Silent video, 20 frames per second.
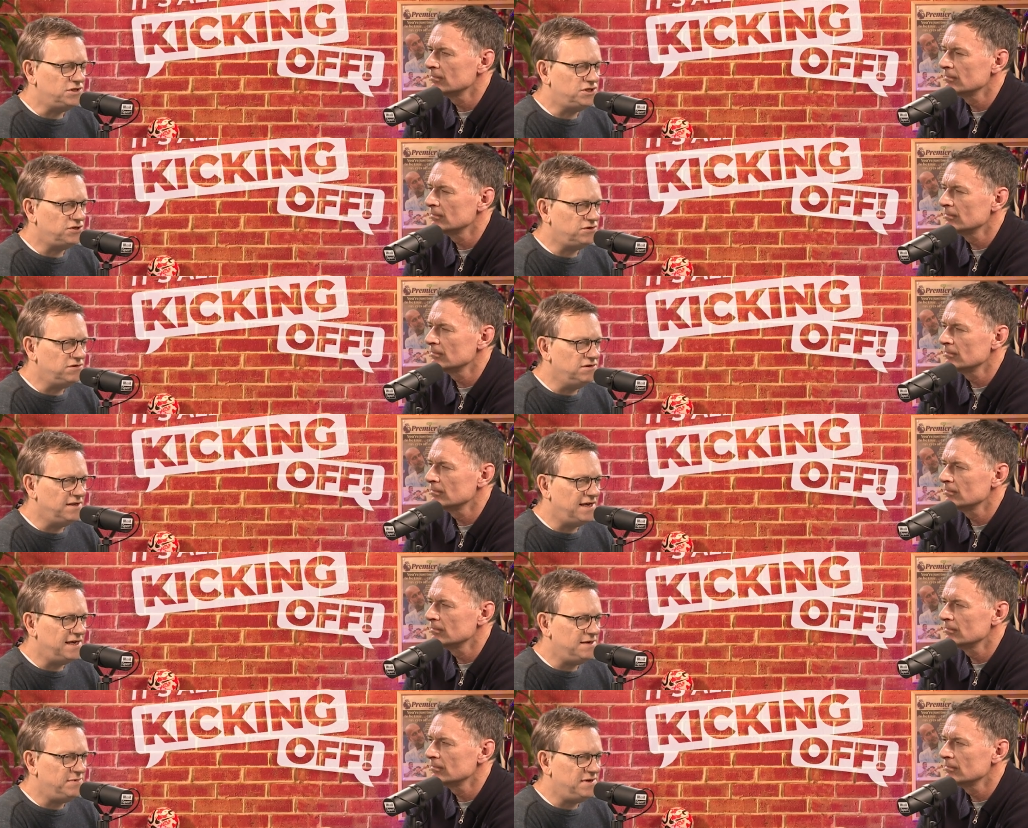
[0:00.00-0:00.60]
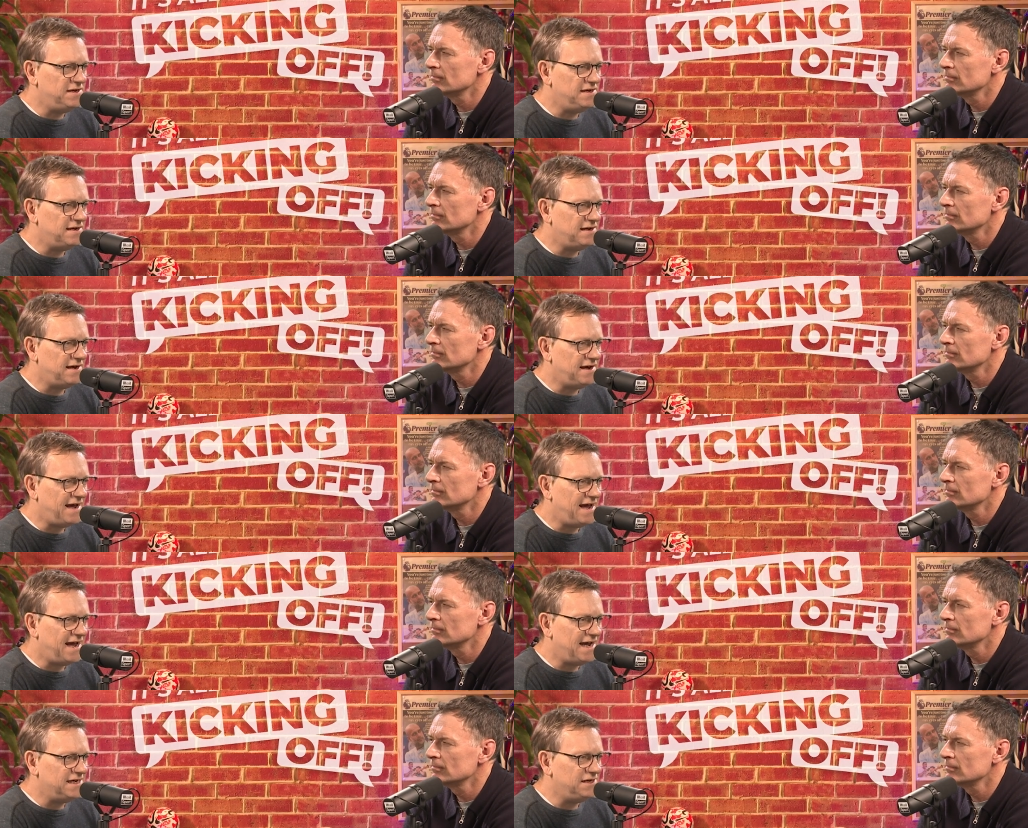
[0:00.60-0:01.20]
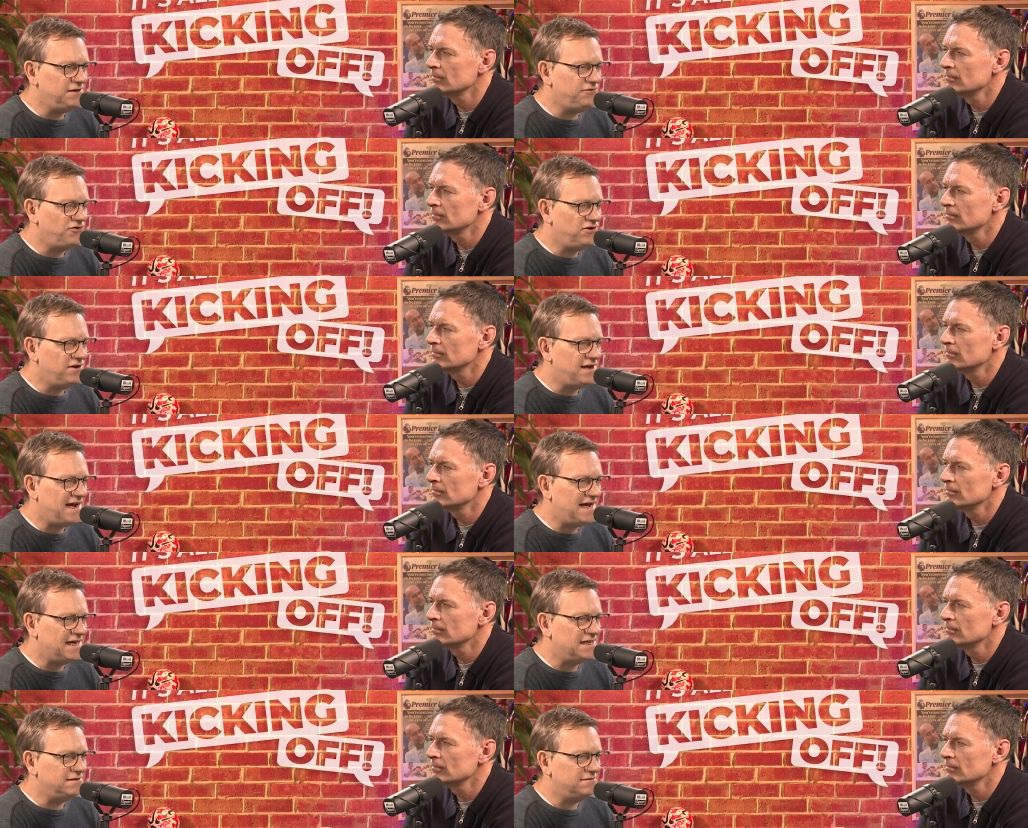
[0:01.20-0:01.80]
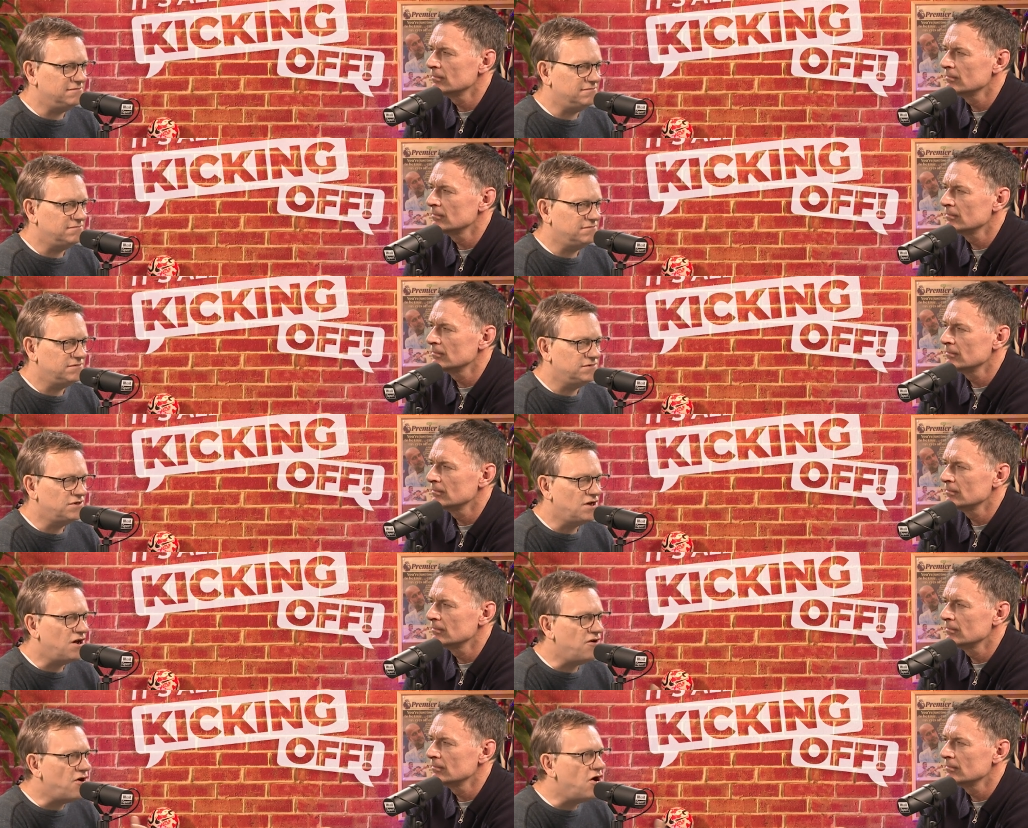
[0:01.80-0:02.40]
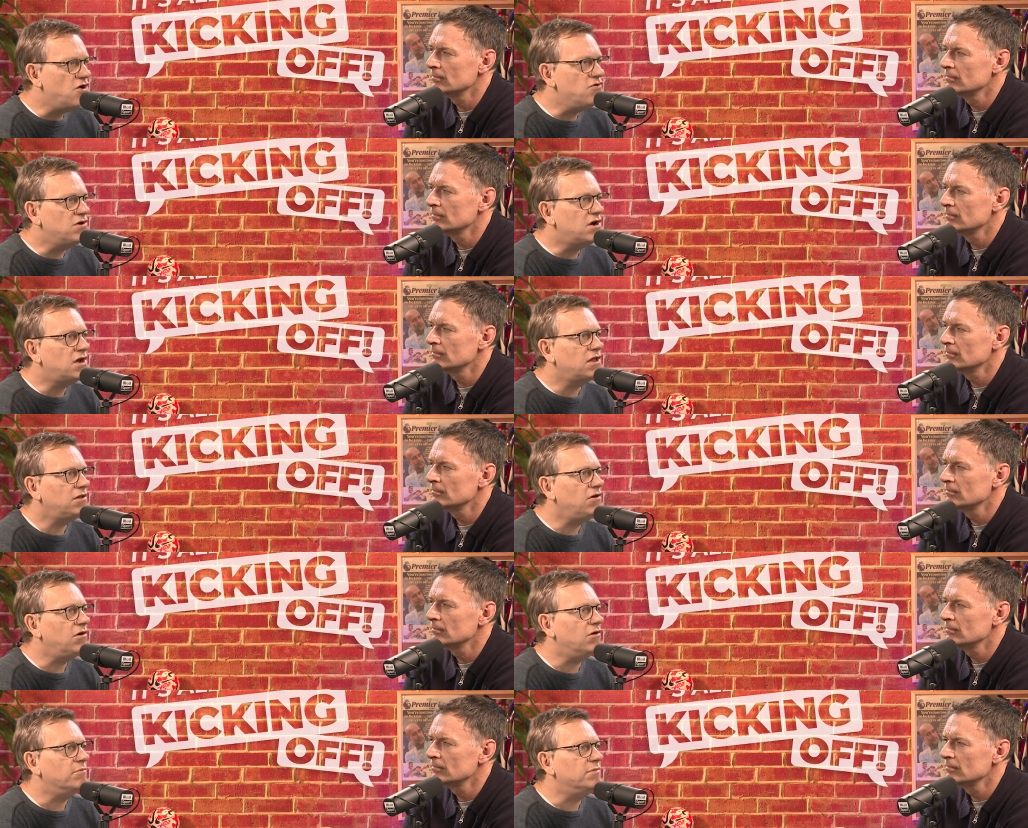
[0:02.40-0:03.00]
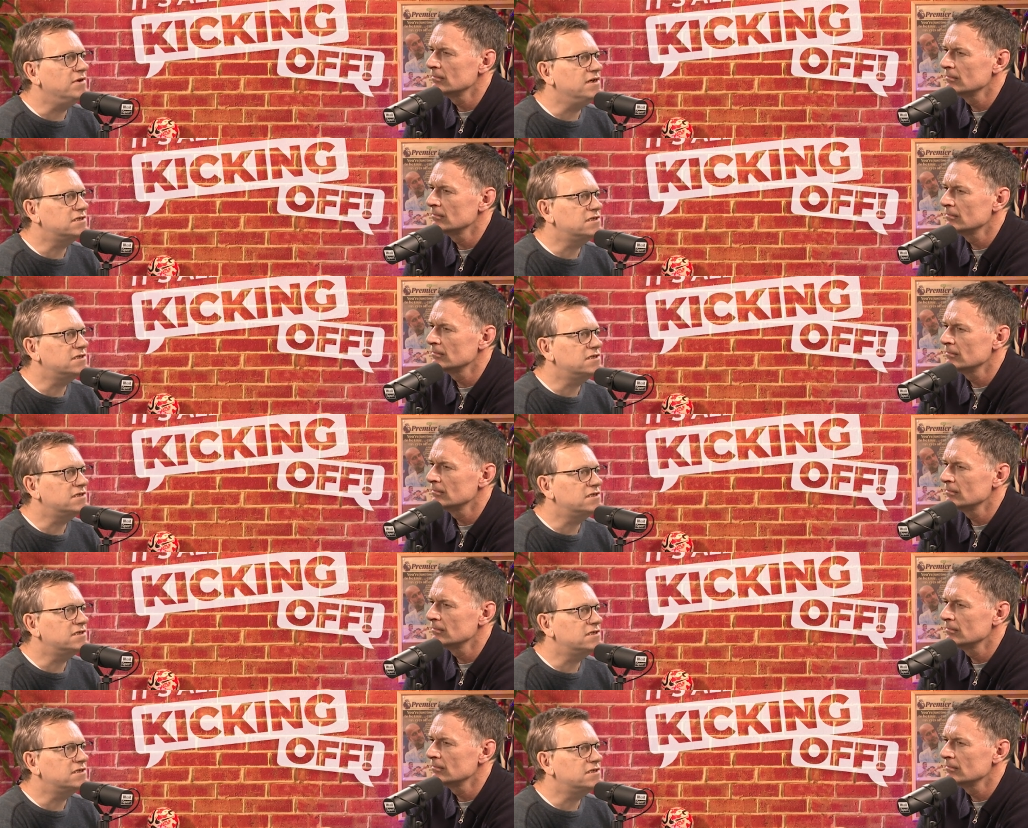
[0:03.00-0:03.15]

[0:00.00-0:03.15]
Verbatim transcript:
Speaker 1: shouldn't they be angry at their own club?